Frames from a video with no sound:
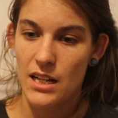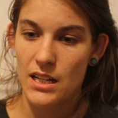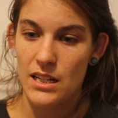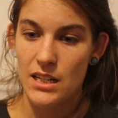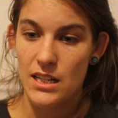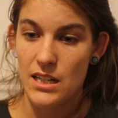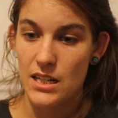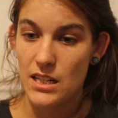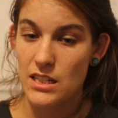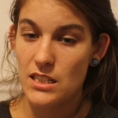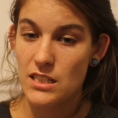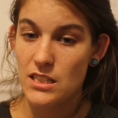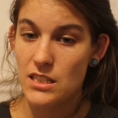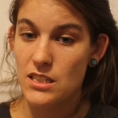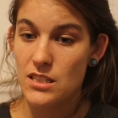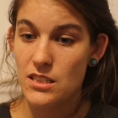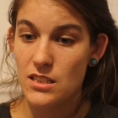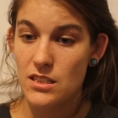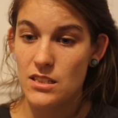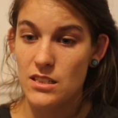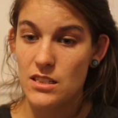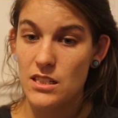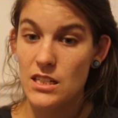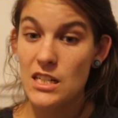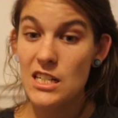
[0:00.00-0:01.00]
he's
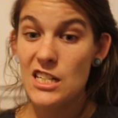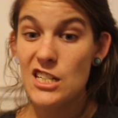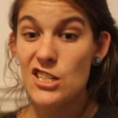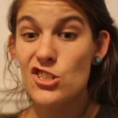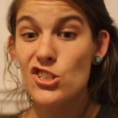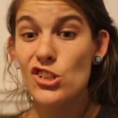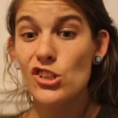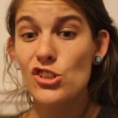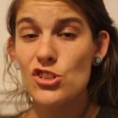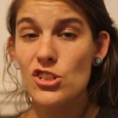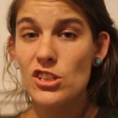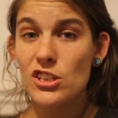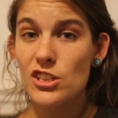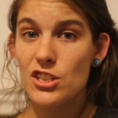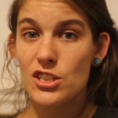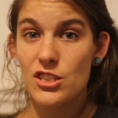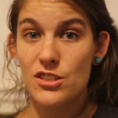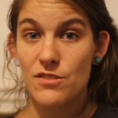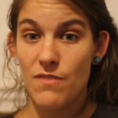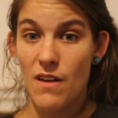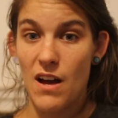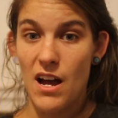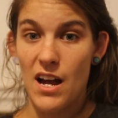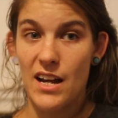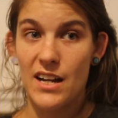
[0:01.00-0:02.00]
usually
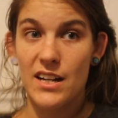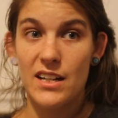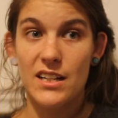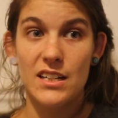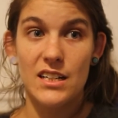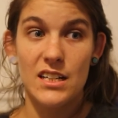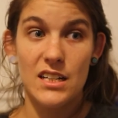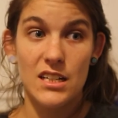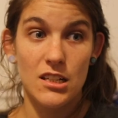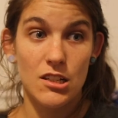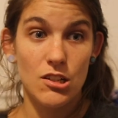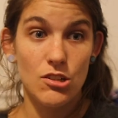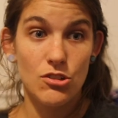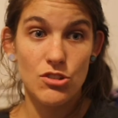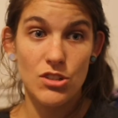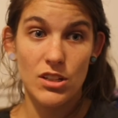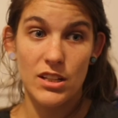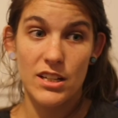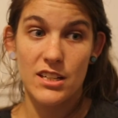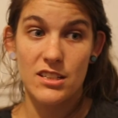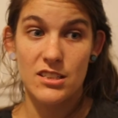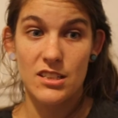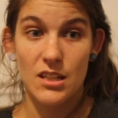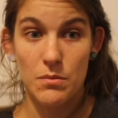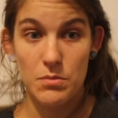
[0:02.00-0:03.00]
just fine. He
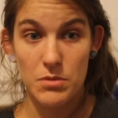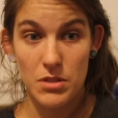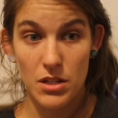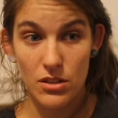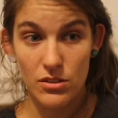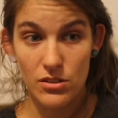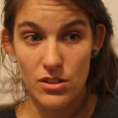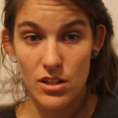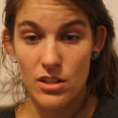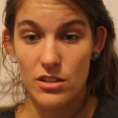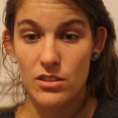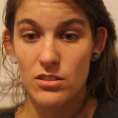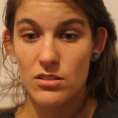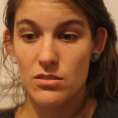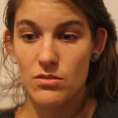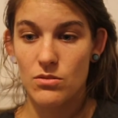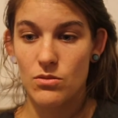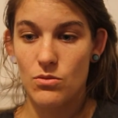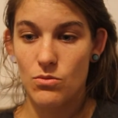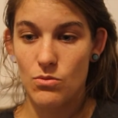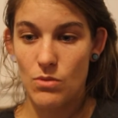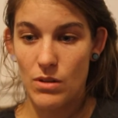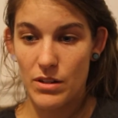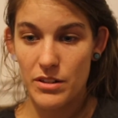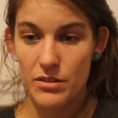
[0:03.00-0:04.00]
usually accepts all dogs
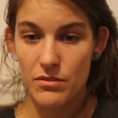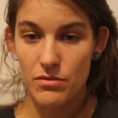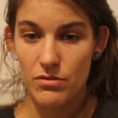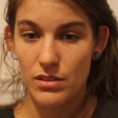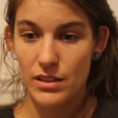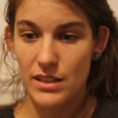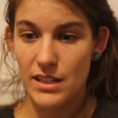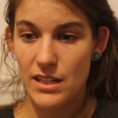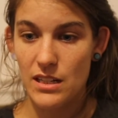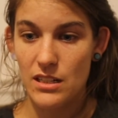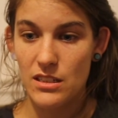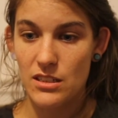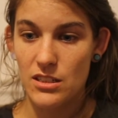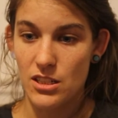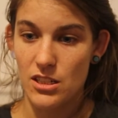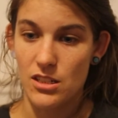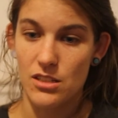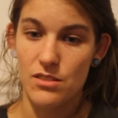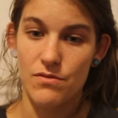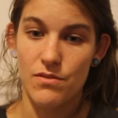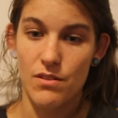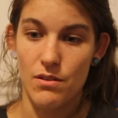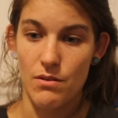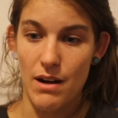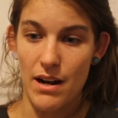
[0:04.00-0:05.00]
wonderfully.
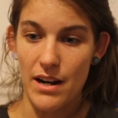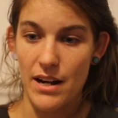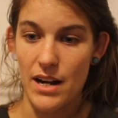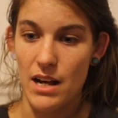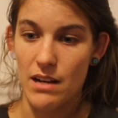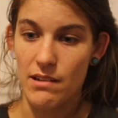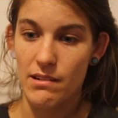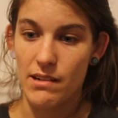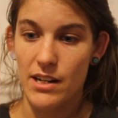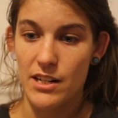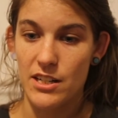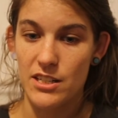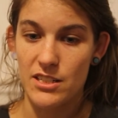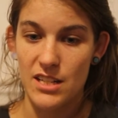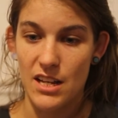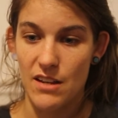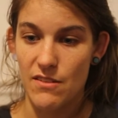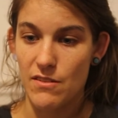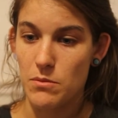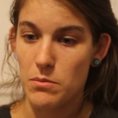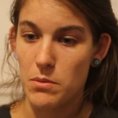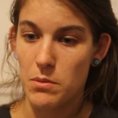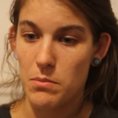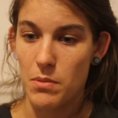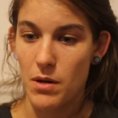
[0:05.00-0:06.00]
Just for right now, I just have
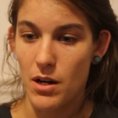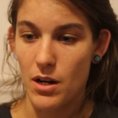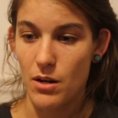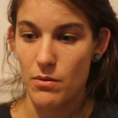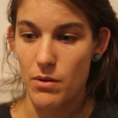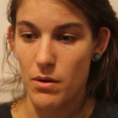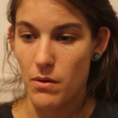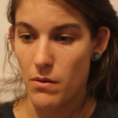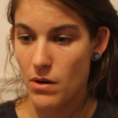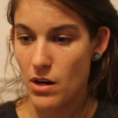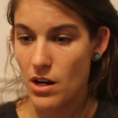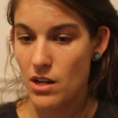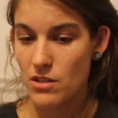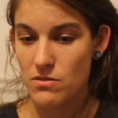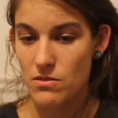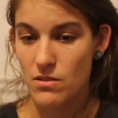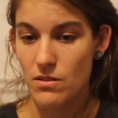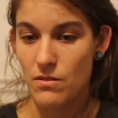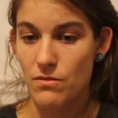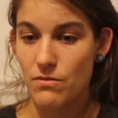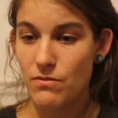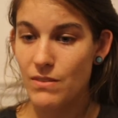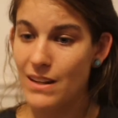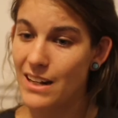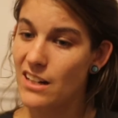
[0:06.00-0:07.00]
them apart. We were
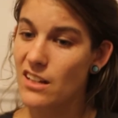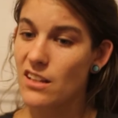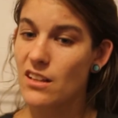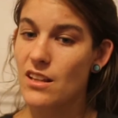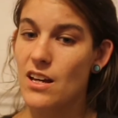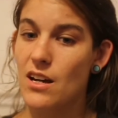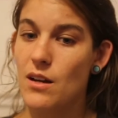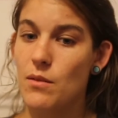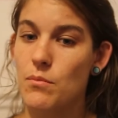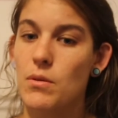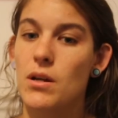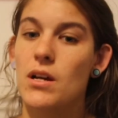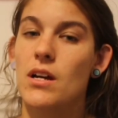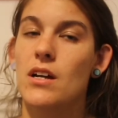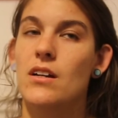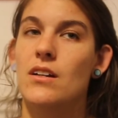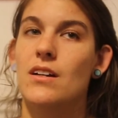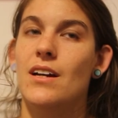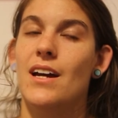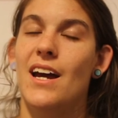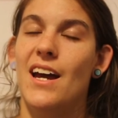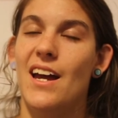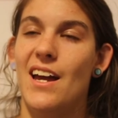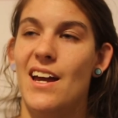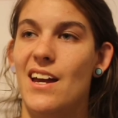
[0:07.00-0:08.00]
also feeding them,
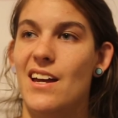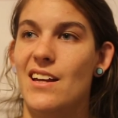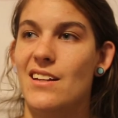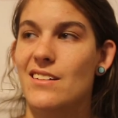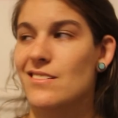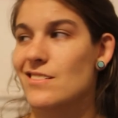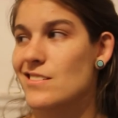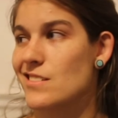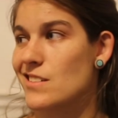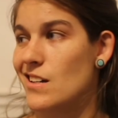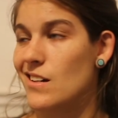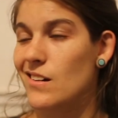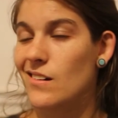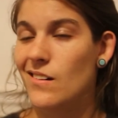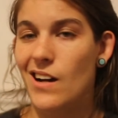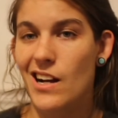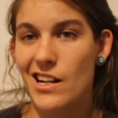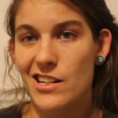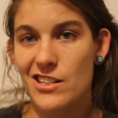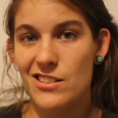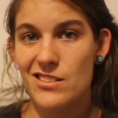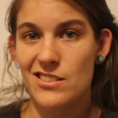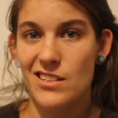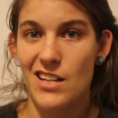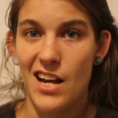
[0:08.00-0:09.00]
and so I
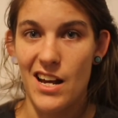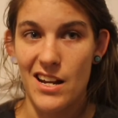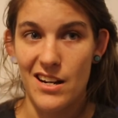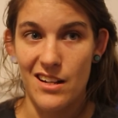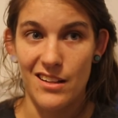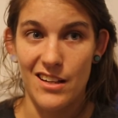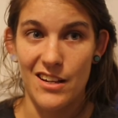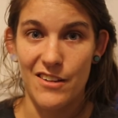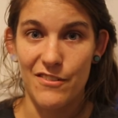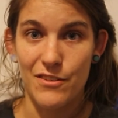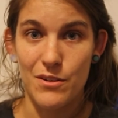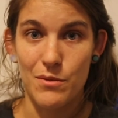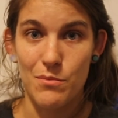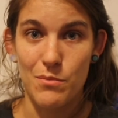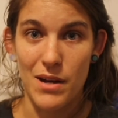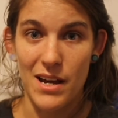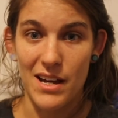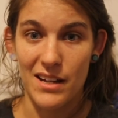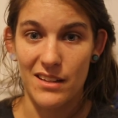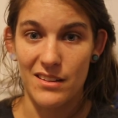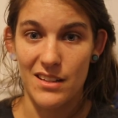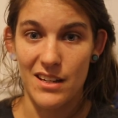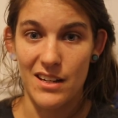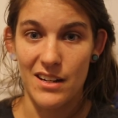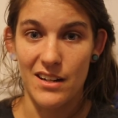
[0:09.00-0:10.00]
just kind of left him
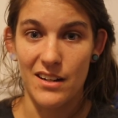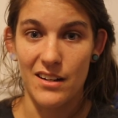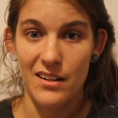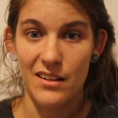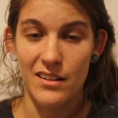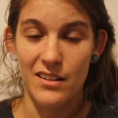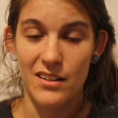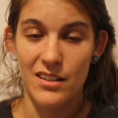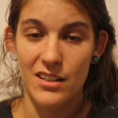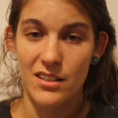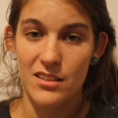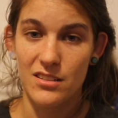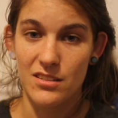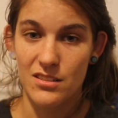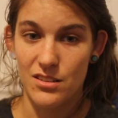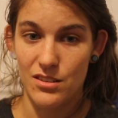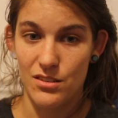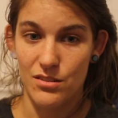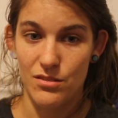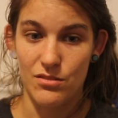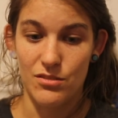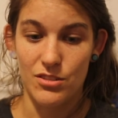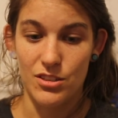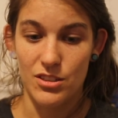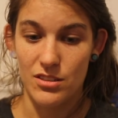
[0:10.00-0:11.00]
back there
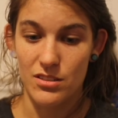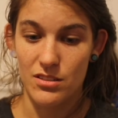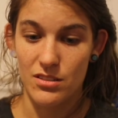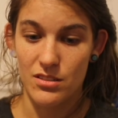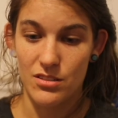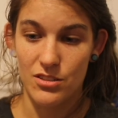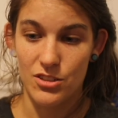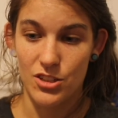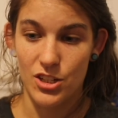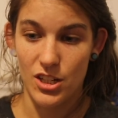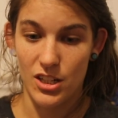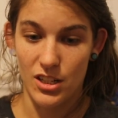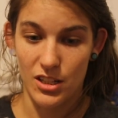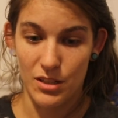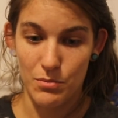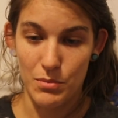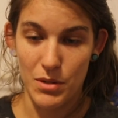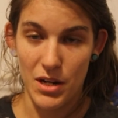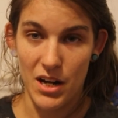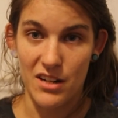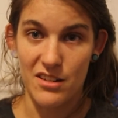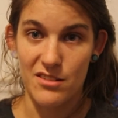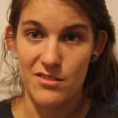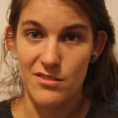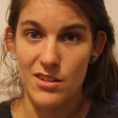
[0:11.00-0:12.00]
to just chill and be
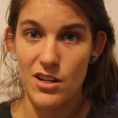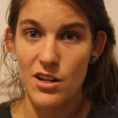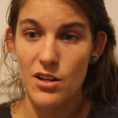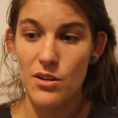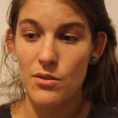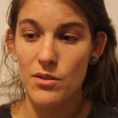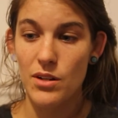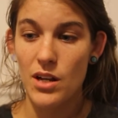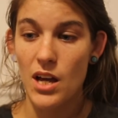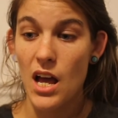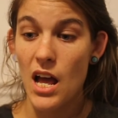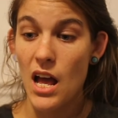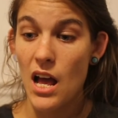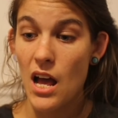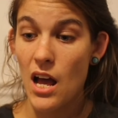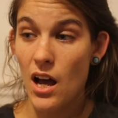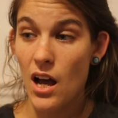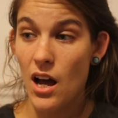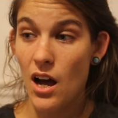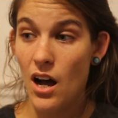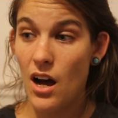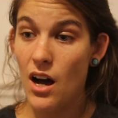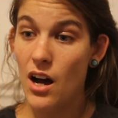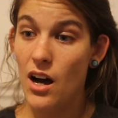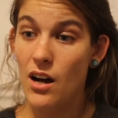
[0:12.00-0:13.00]
on his own.
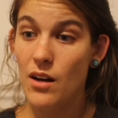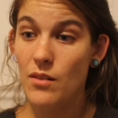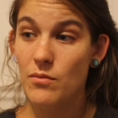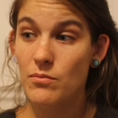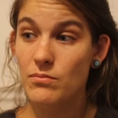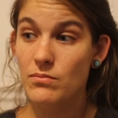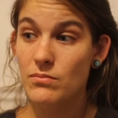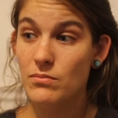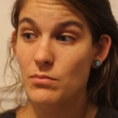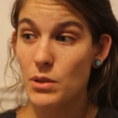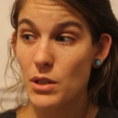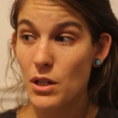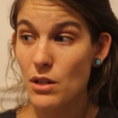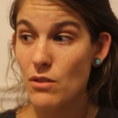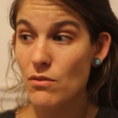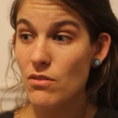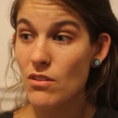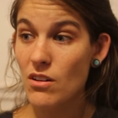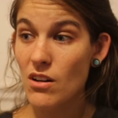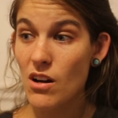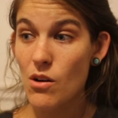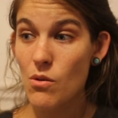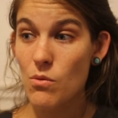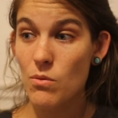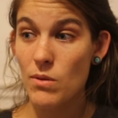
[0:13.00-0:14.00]
But
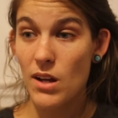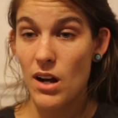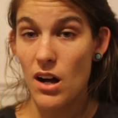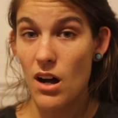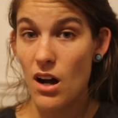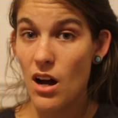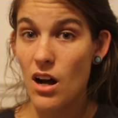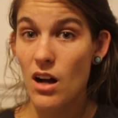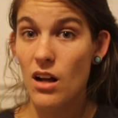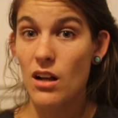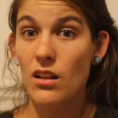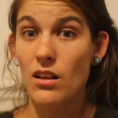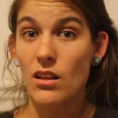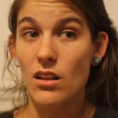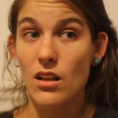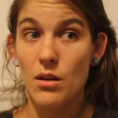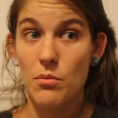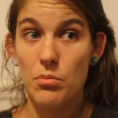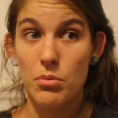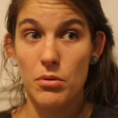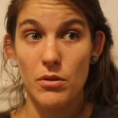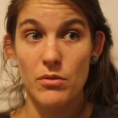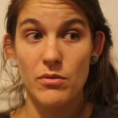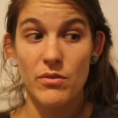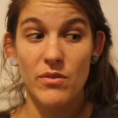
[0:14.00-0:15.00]
overall, we all
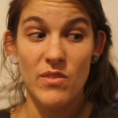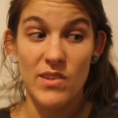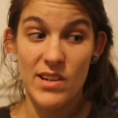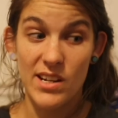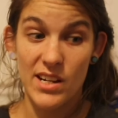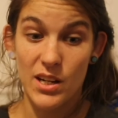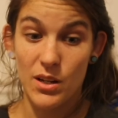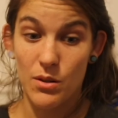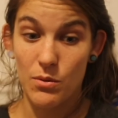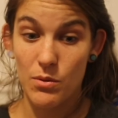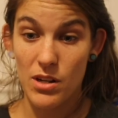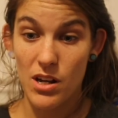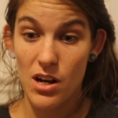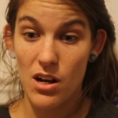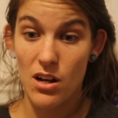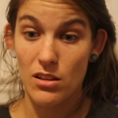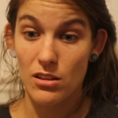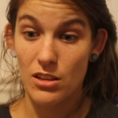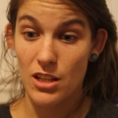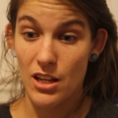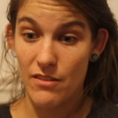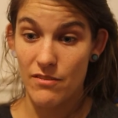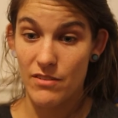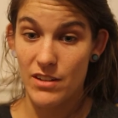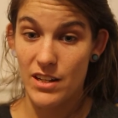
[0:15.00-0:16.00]
approve of it and we all
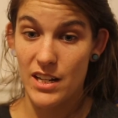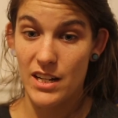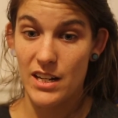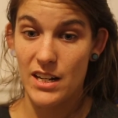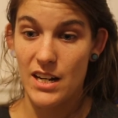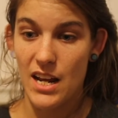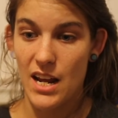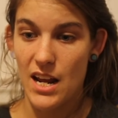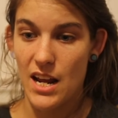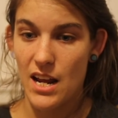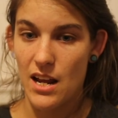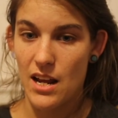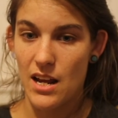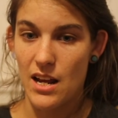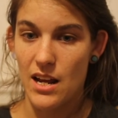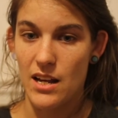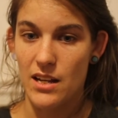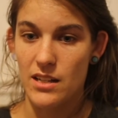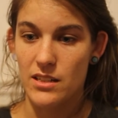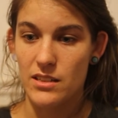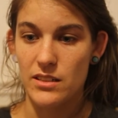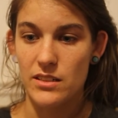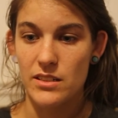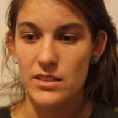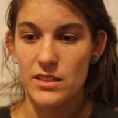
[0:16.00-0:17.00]
love it,
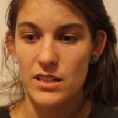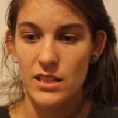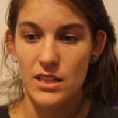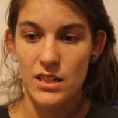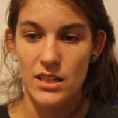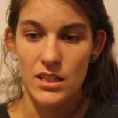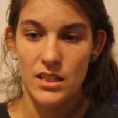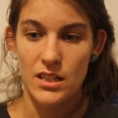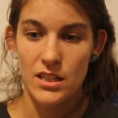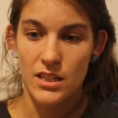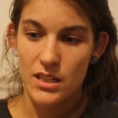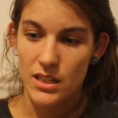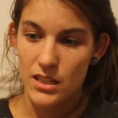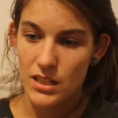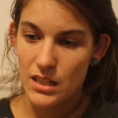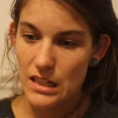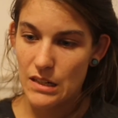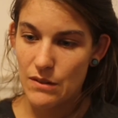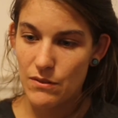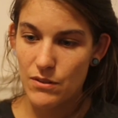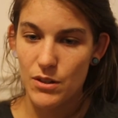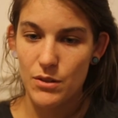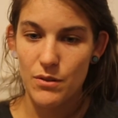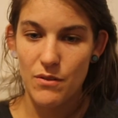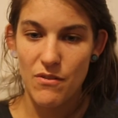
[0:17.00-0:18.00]
and
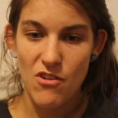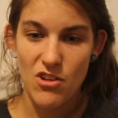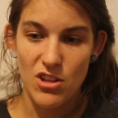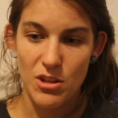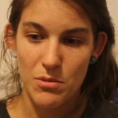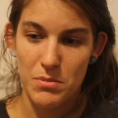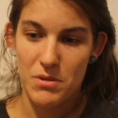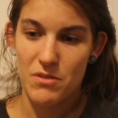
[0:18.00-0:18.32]
even though we've only